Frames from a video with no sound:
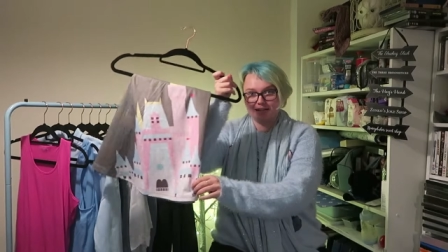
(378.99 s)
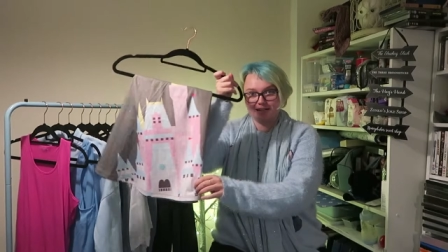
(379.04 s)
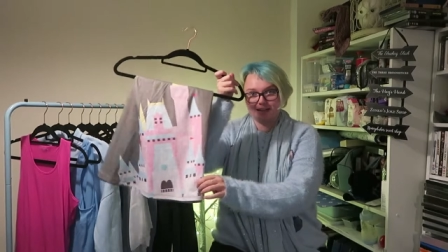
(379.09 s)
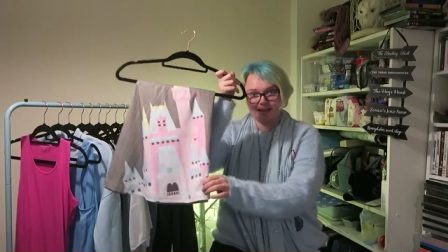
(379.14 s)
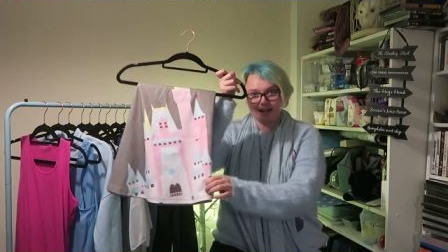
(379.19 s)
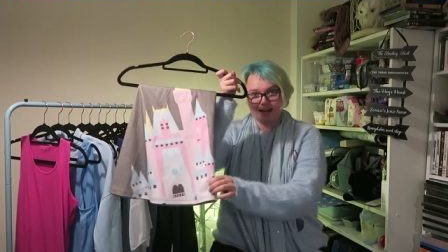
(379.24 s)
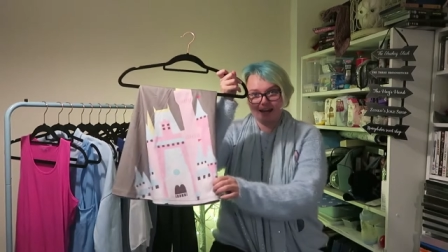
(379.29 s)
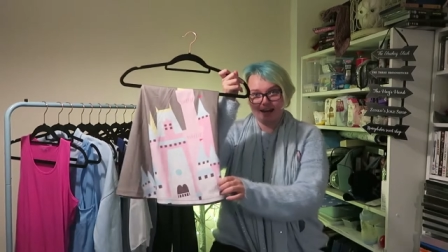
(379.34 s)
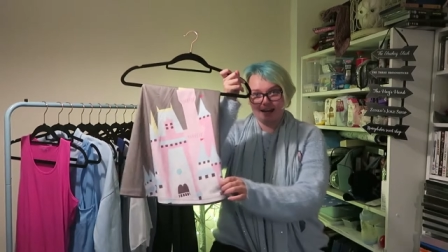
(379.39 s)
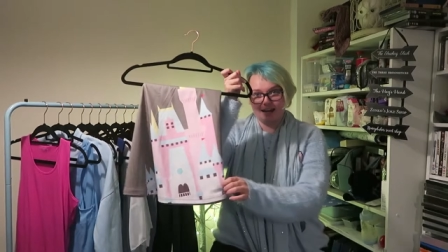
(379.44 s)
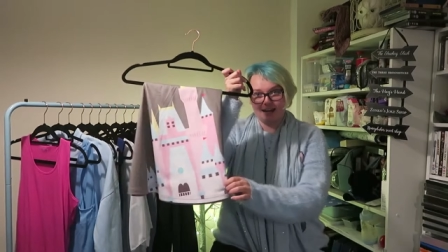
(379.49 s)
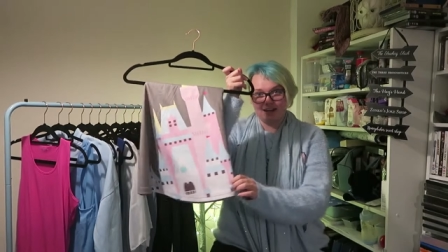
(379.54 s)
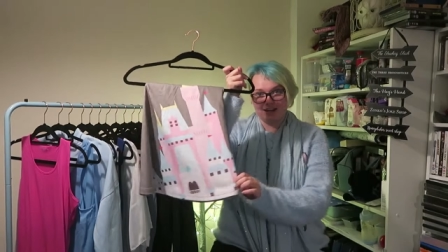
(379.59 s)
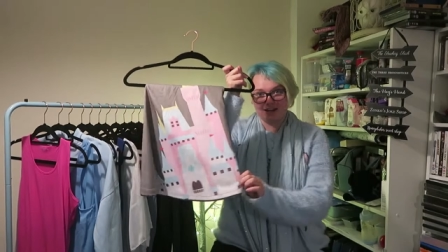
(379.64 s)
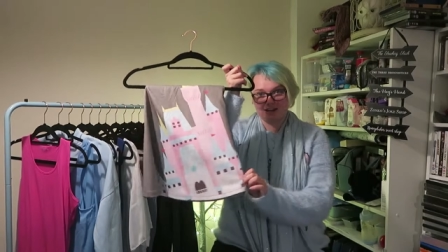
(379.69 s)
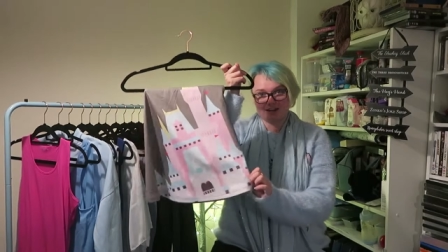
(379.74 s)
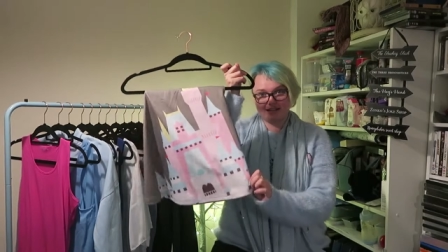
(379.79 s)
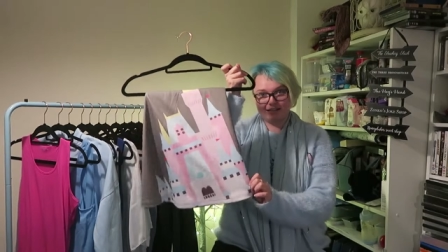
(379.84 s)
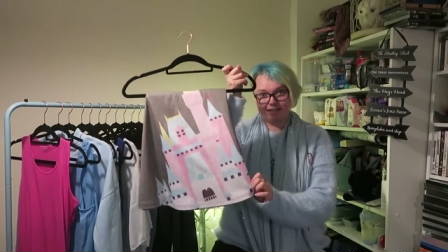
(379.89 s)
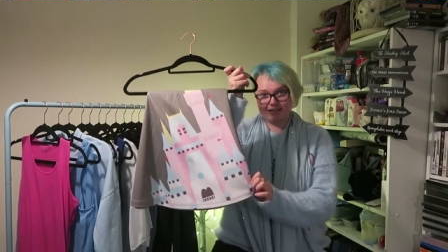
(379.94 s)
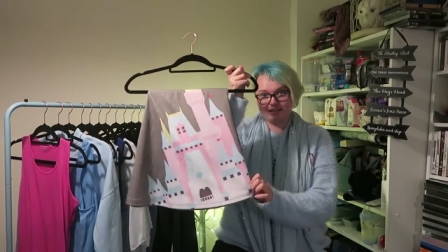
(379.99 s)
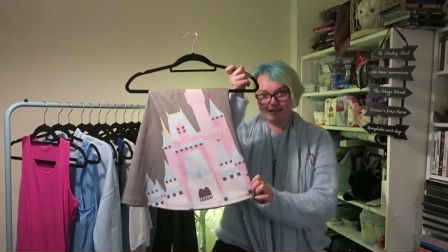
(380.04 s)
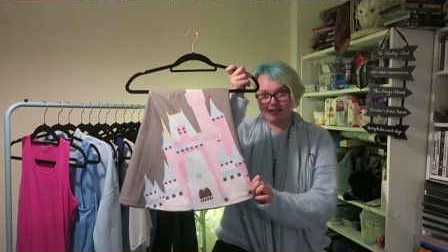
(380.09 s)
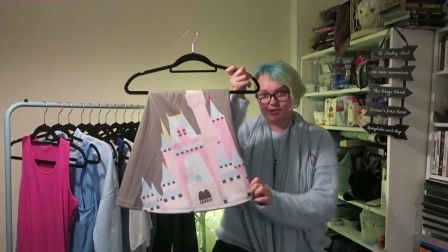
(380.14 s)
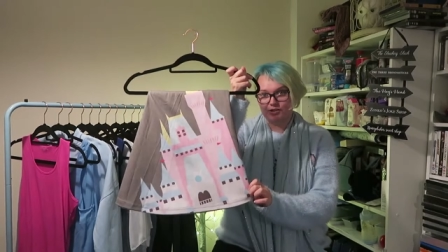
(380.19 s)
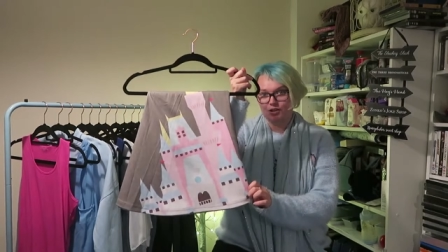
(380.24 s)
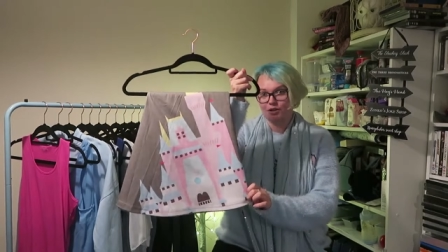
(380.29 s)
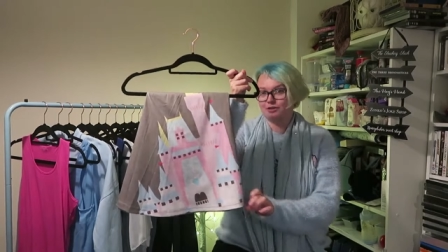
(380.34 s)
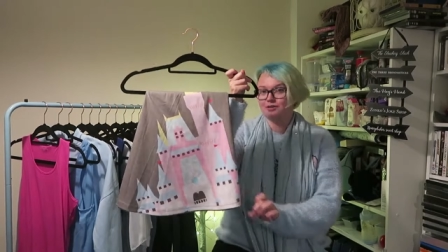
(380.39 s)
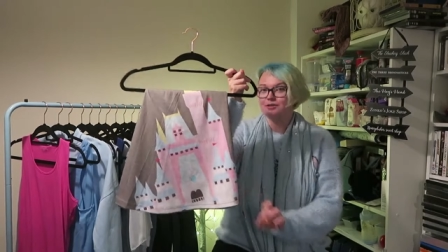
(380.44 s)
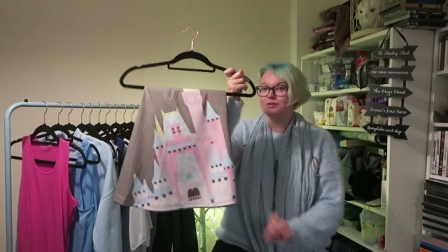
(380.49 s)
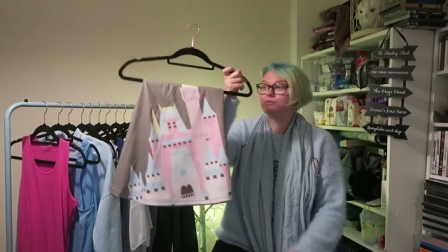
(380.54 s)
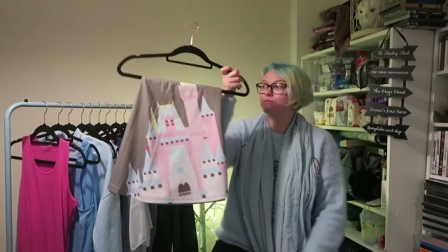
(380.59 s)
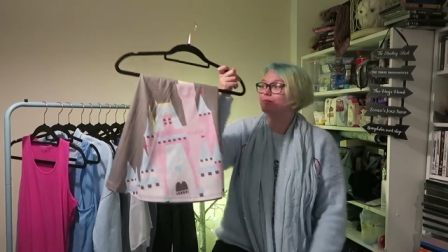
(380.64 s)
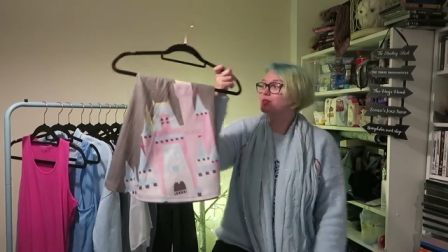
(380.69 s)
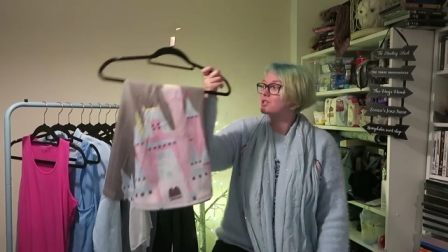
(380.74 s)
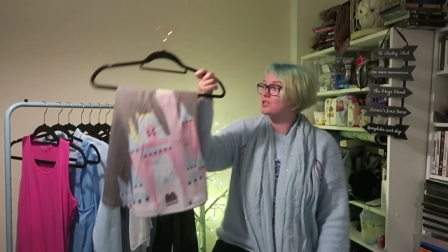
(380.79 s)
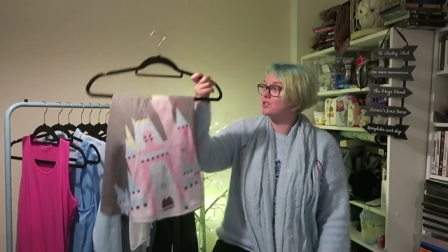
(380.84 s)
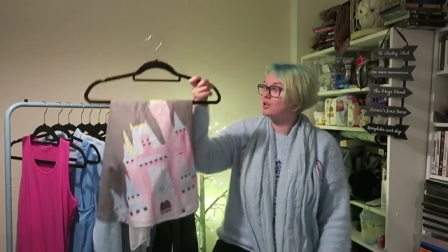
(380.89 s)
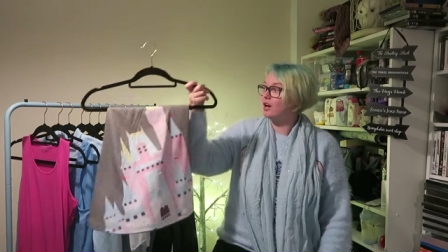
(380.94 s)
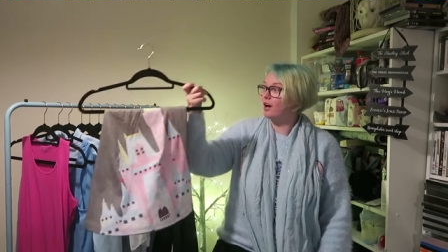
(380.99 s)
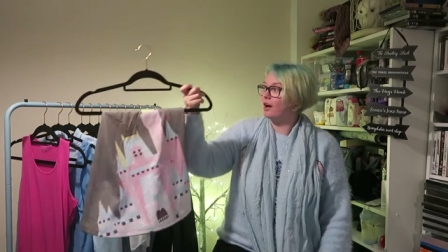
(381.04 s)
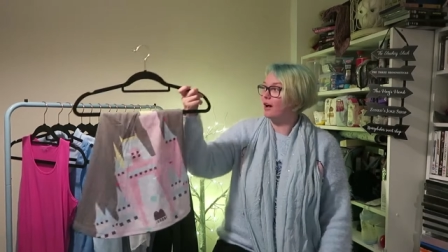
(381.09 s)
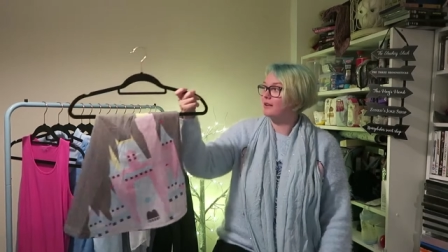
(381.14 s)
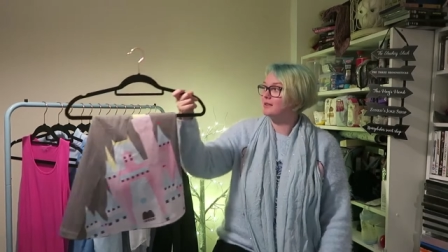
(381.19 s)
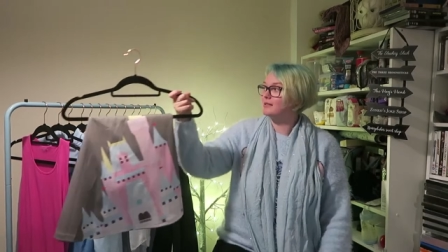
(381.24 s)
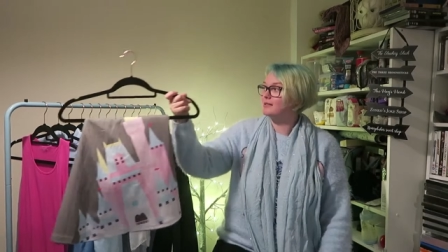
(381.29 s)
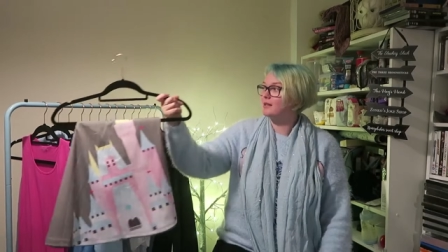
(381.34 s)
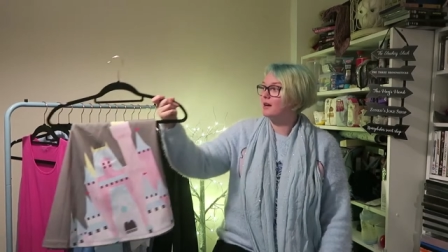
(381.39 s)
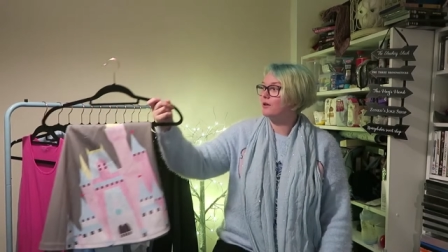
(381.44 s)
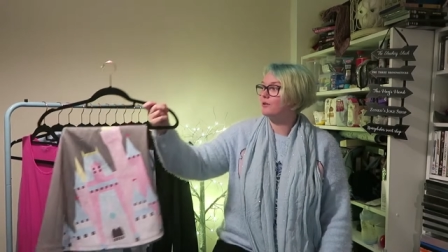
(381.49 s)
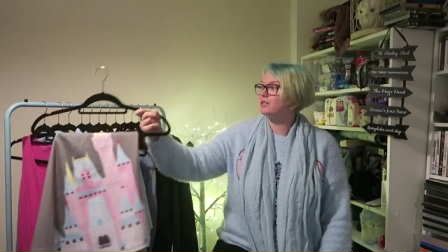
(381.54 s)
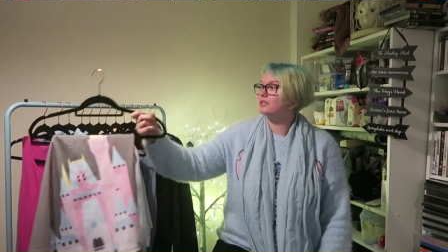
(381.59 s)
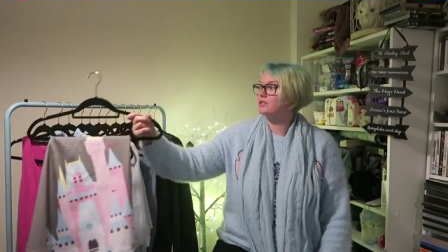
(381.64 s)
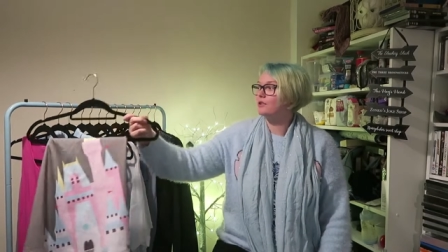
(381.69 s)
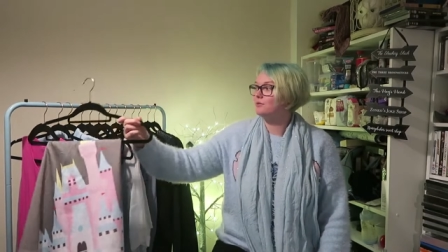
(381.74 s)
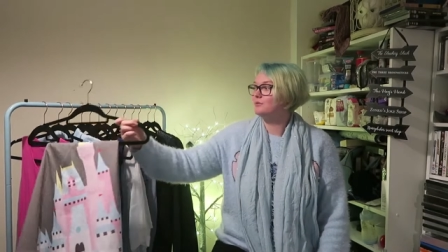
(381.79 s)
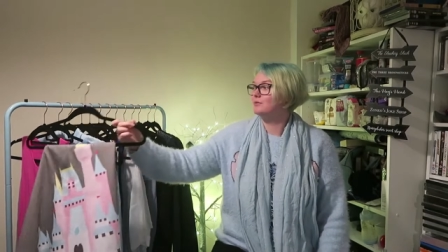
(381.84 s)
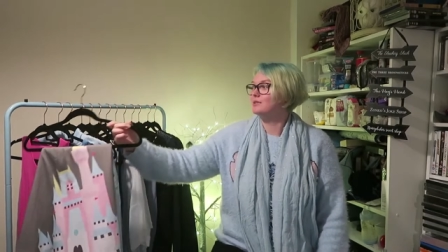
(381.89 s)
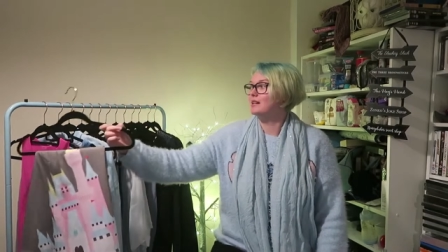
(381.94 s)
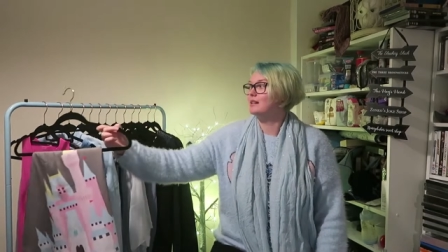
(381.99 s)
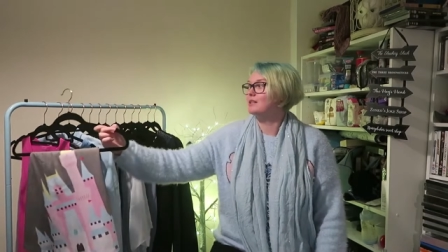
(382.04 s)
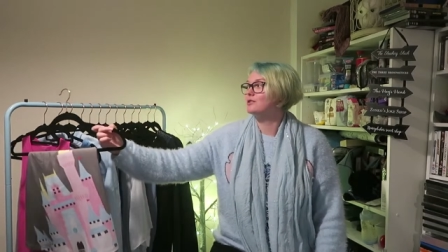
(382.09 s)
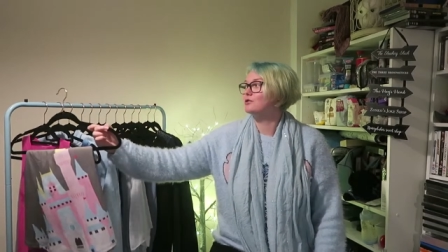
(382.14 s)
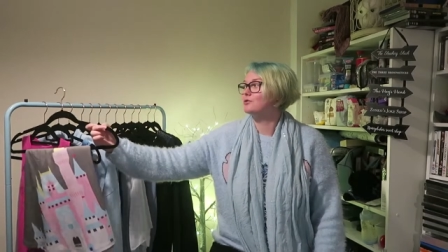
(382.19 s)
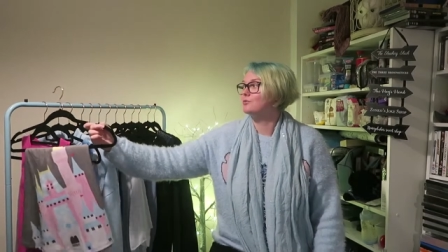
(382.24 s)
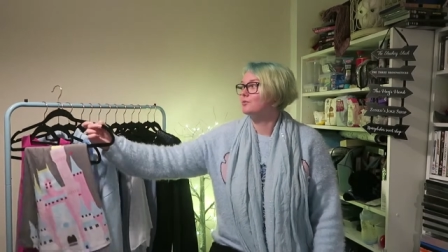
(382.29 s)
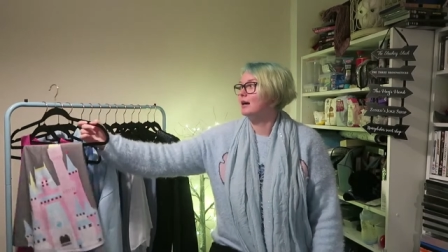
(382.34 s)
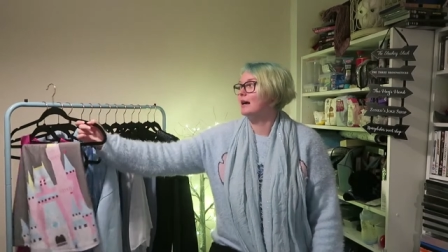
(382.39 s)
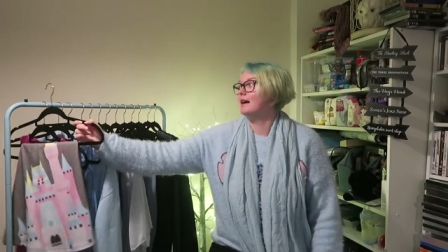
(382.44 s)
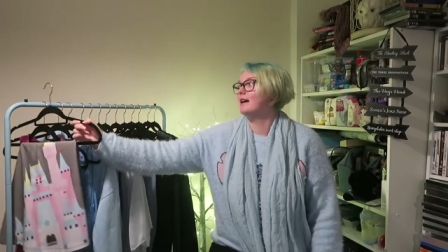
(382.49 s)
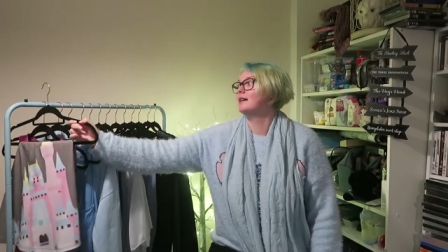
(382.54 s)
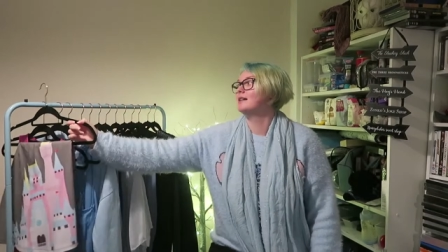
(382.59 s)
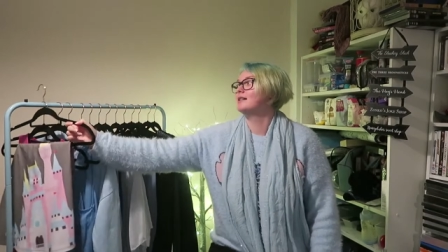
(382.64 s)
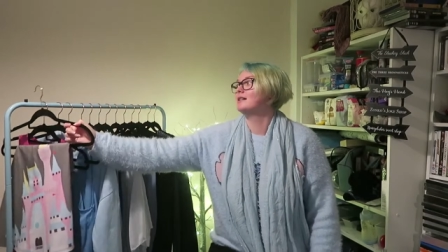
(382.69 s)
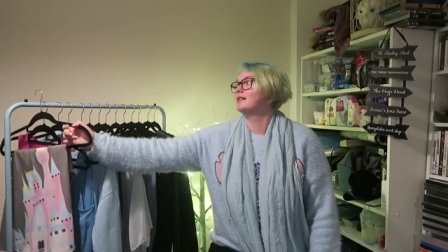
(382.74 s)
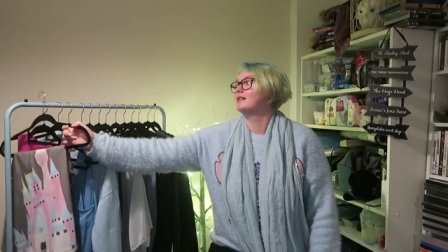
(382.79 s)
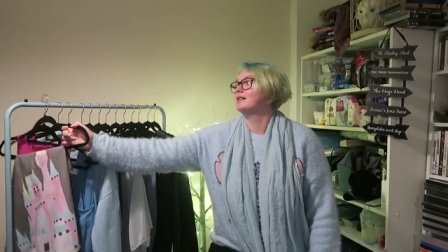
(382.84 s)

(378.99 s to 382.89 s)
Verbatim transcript: It's a Disney Castle skirt. Now I don't tend to wear